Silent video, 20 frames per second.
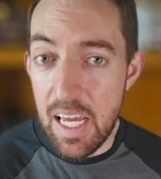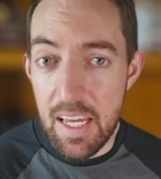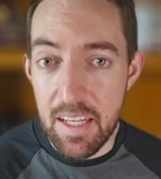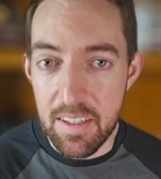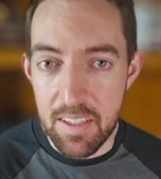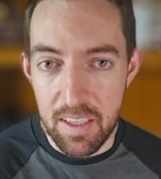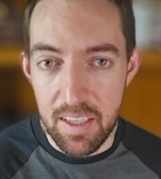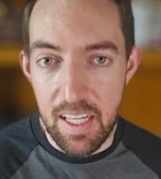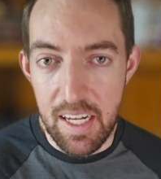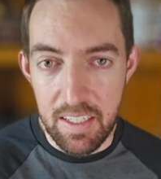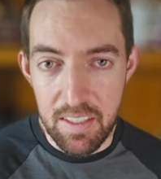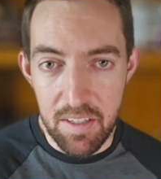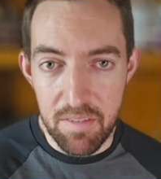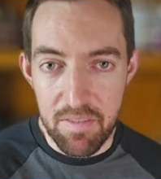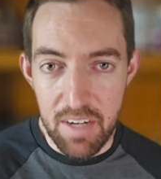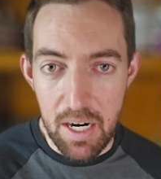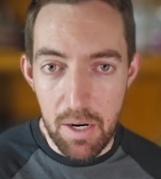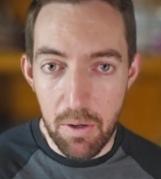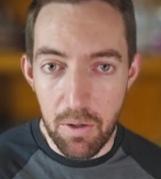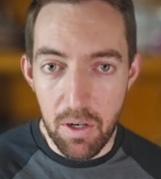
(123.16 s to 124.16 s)
intellect
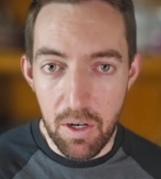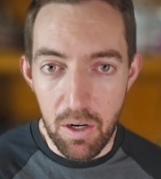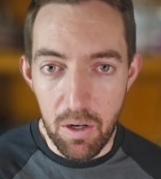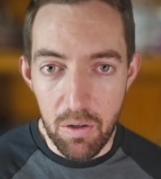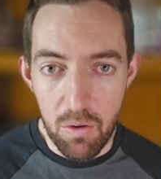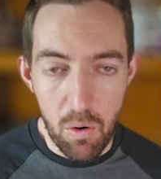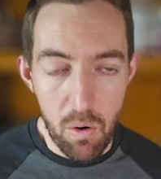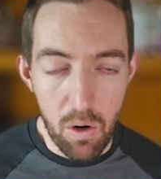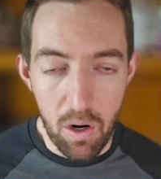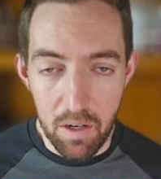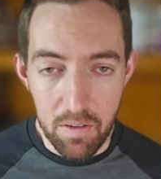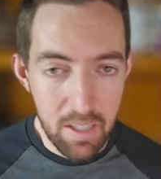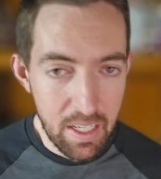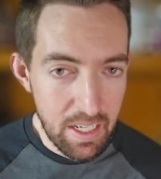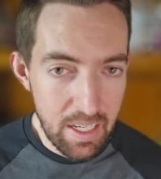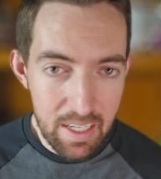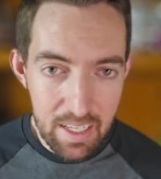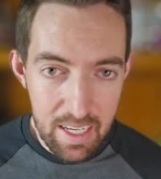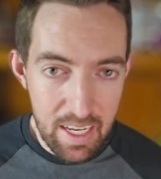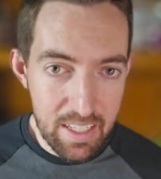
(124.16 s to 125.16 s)
devourer, or
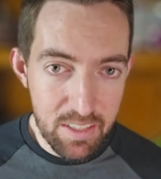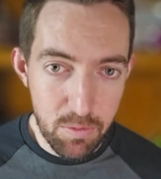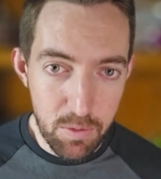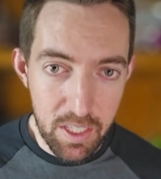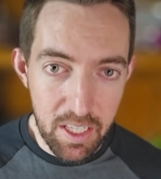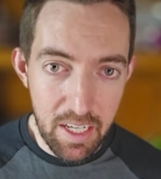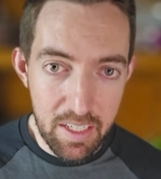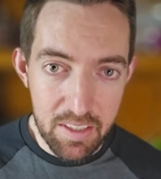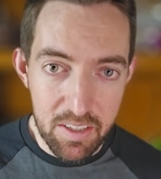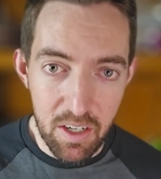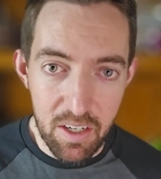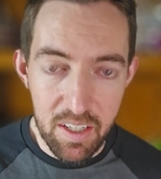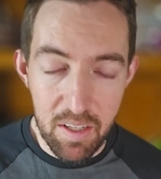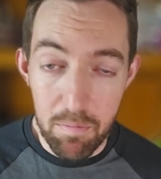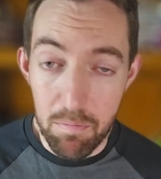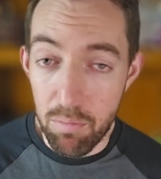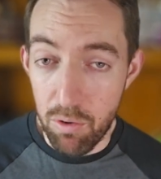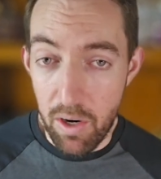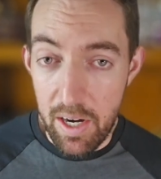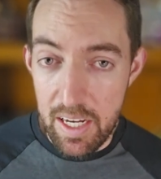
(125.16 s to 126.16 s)
as we like to call
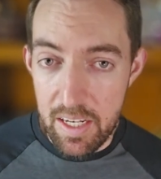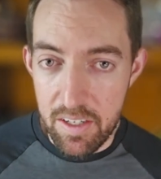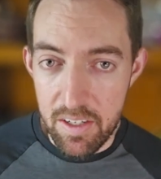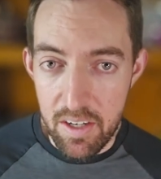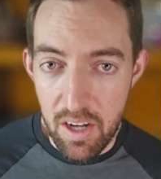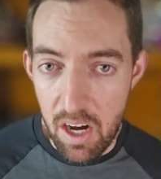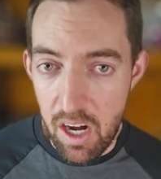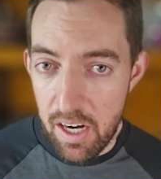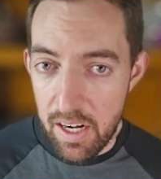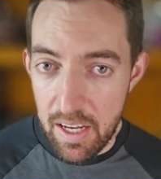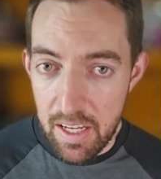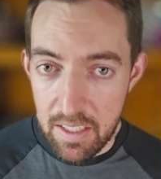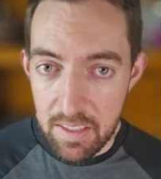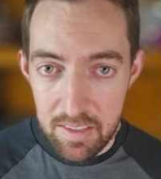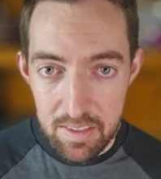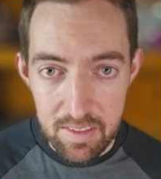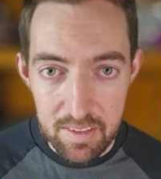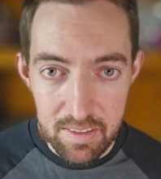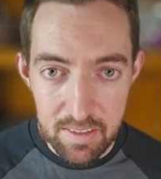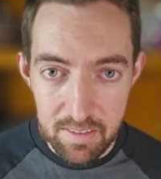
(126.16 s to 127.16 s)
them, brain
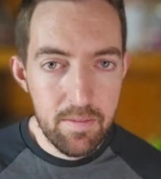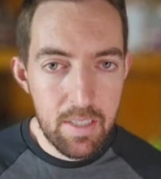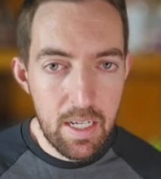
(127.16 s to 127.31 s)
doggies.